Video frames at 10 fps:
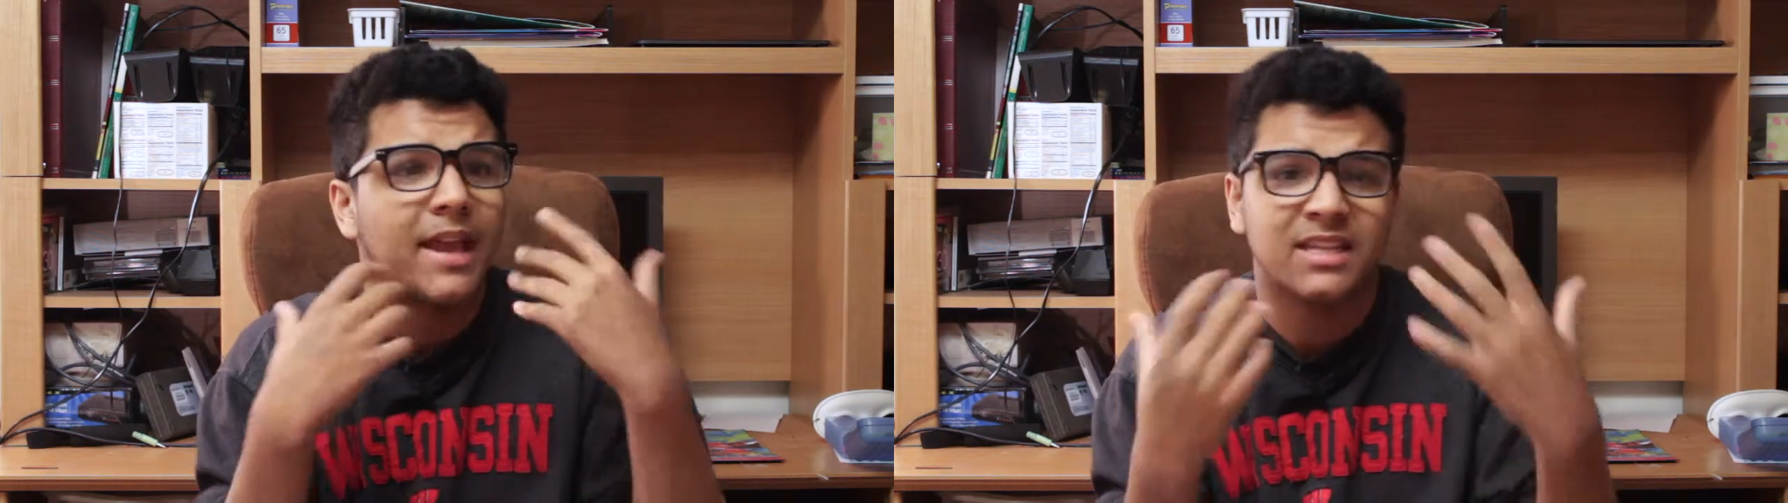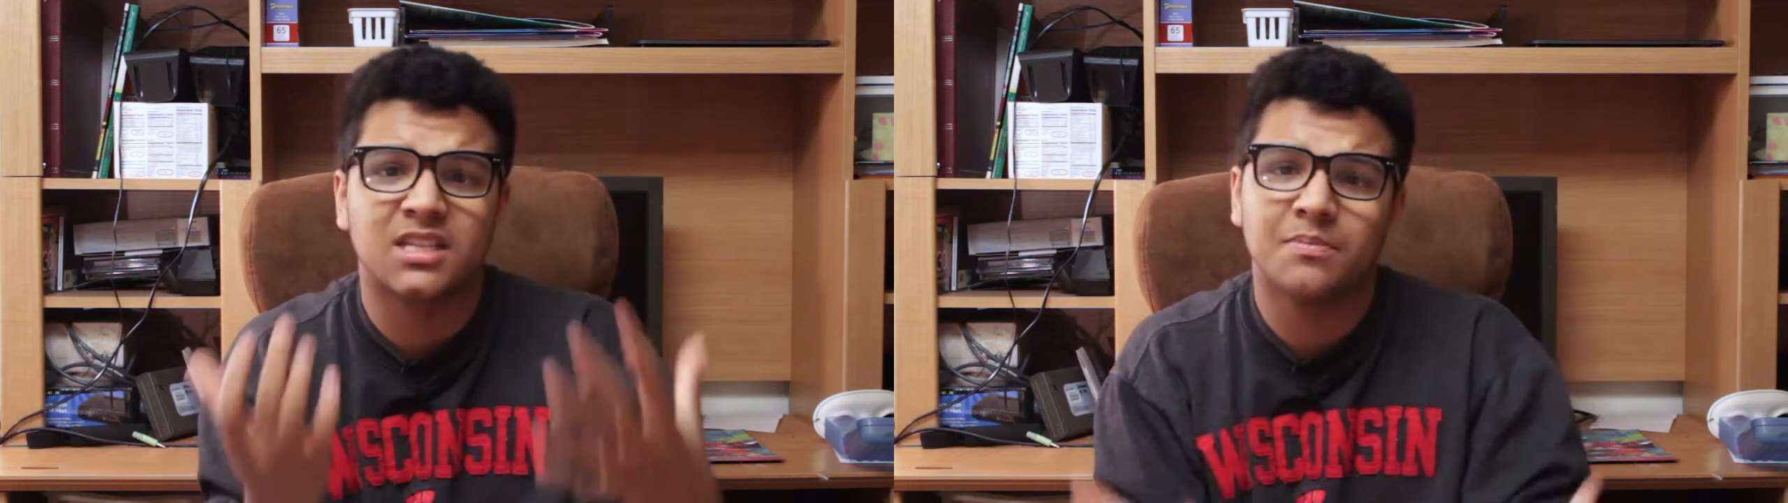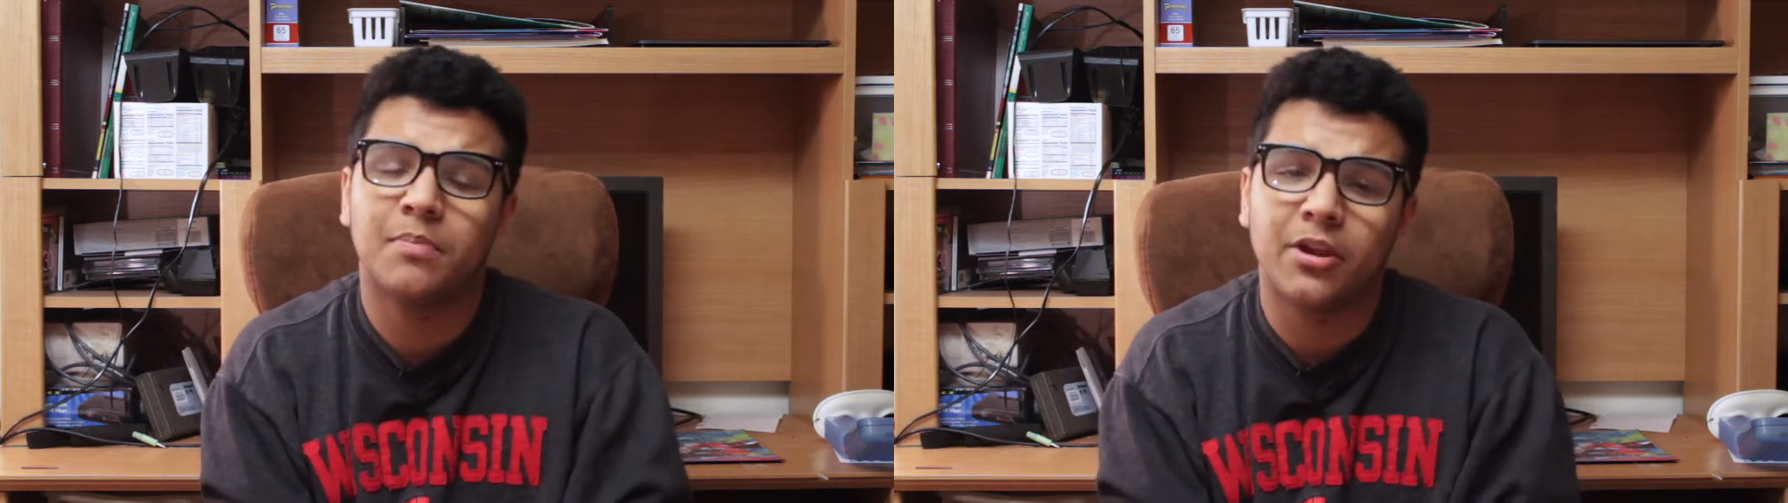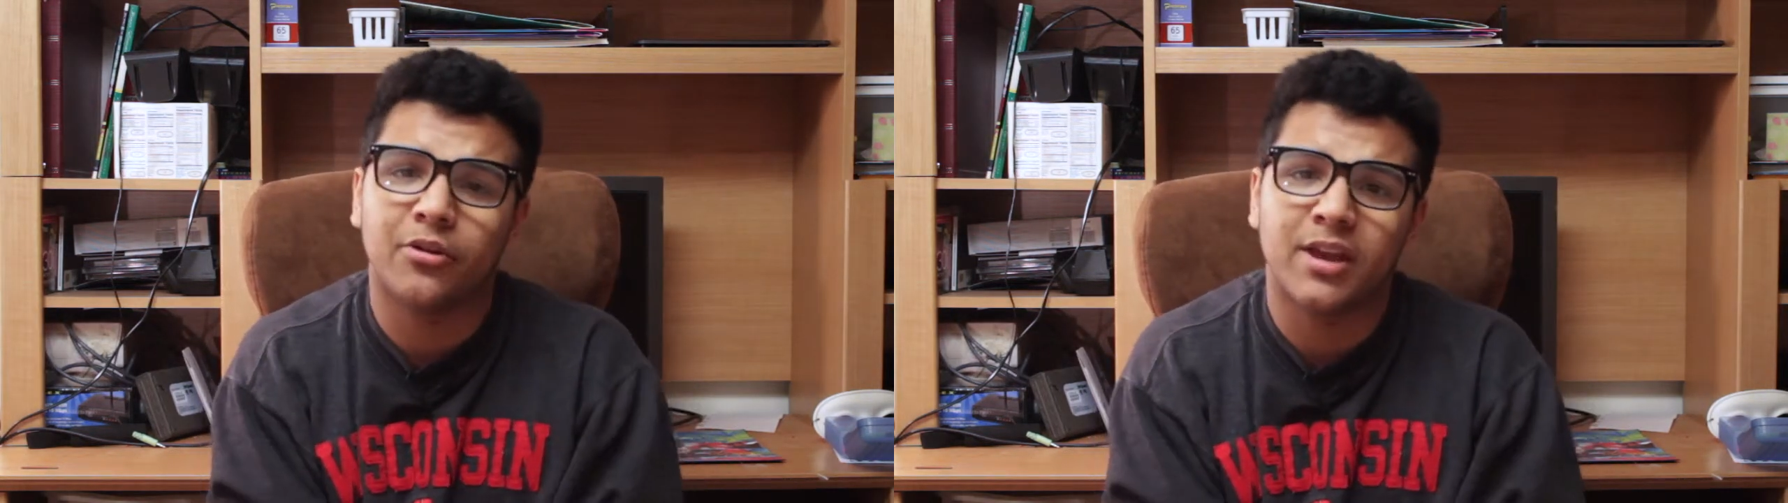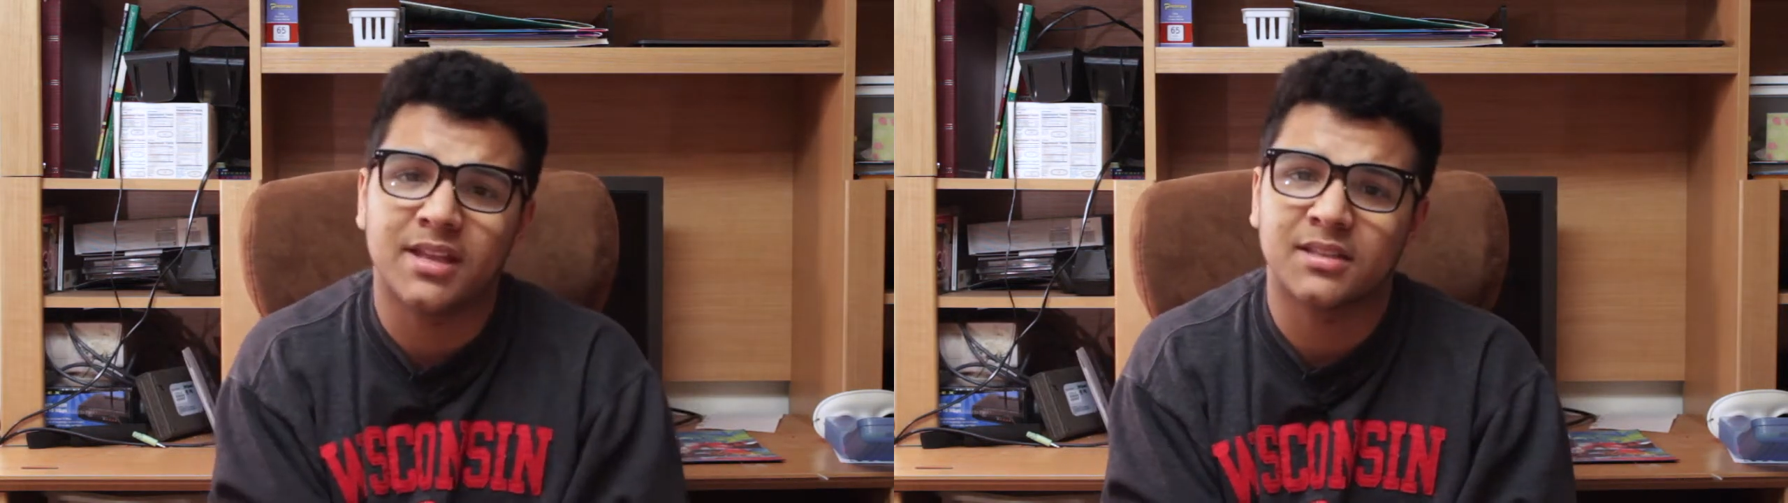
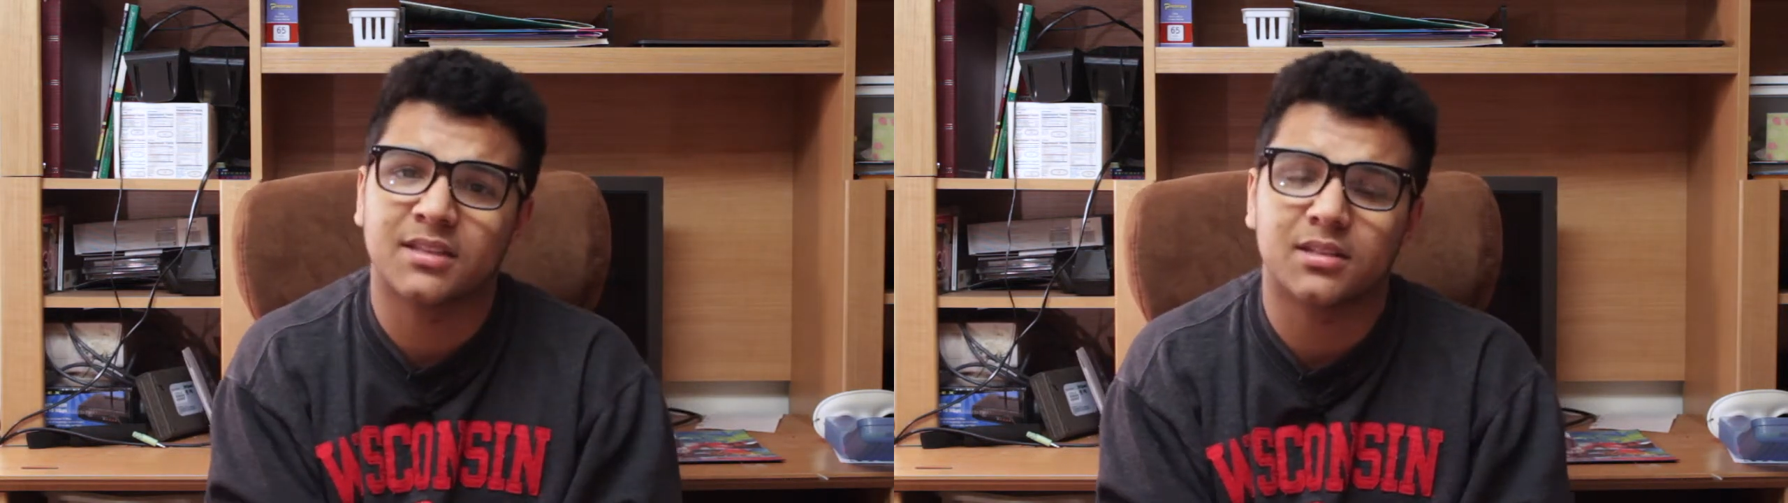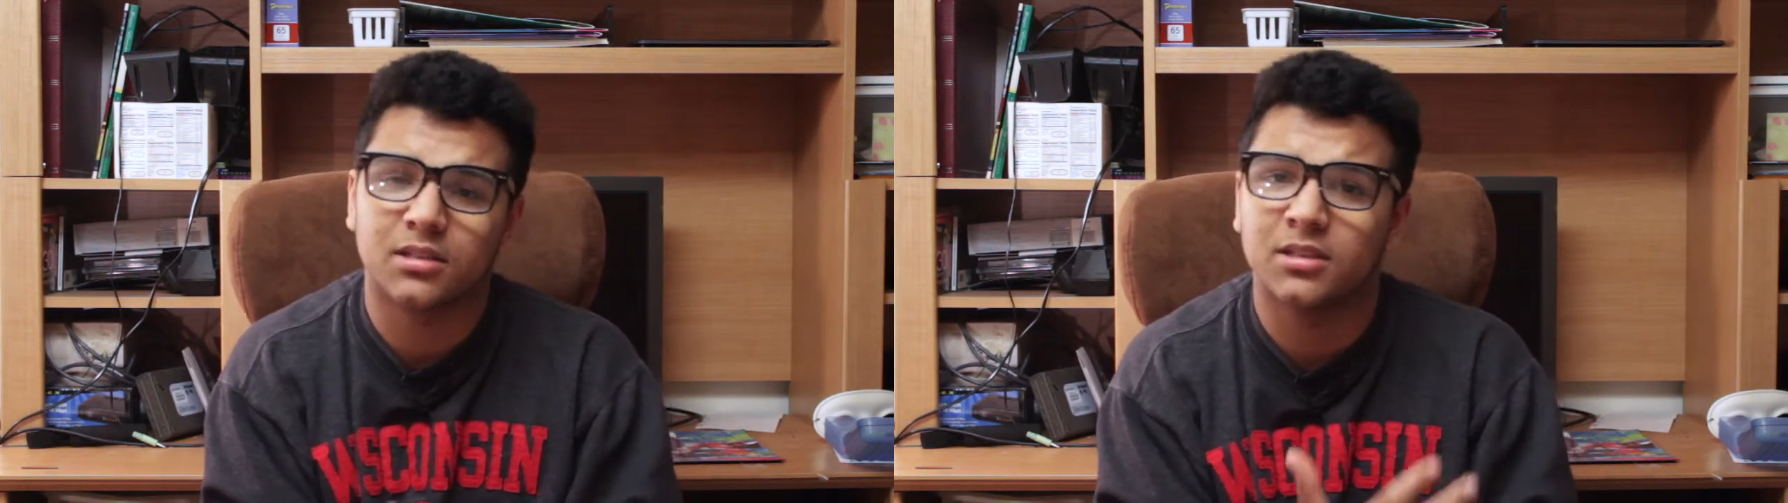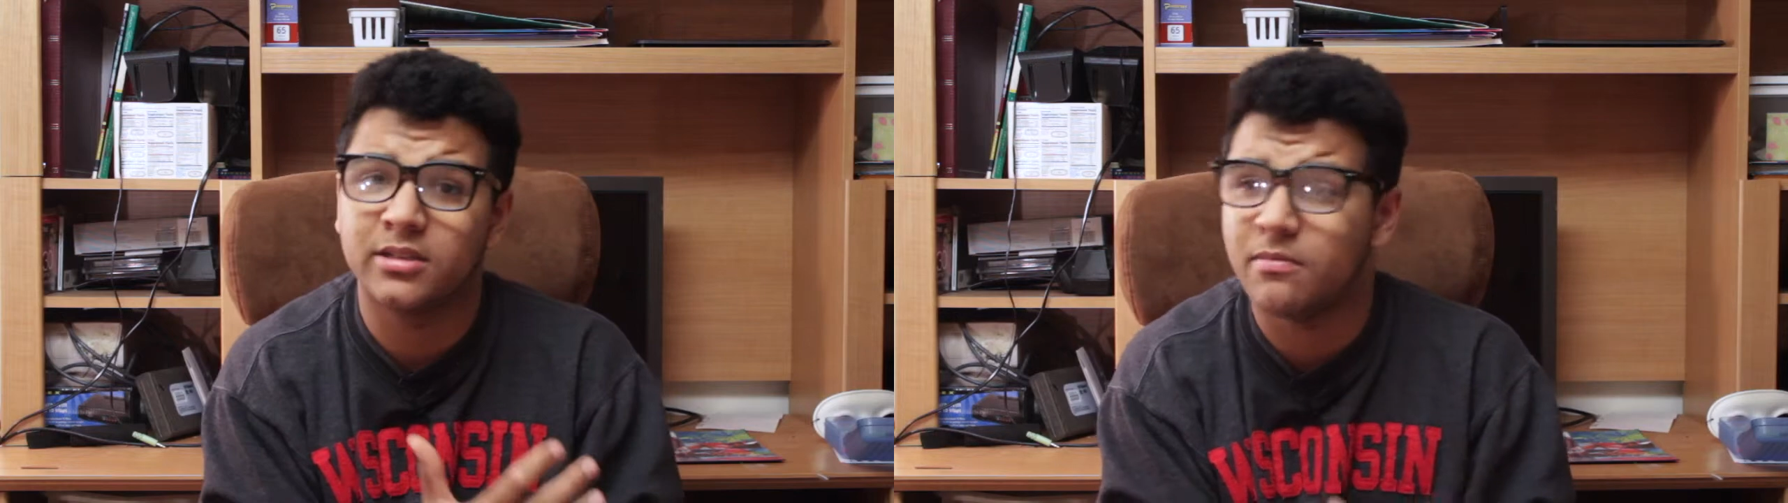experience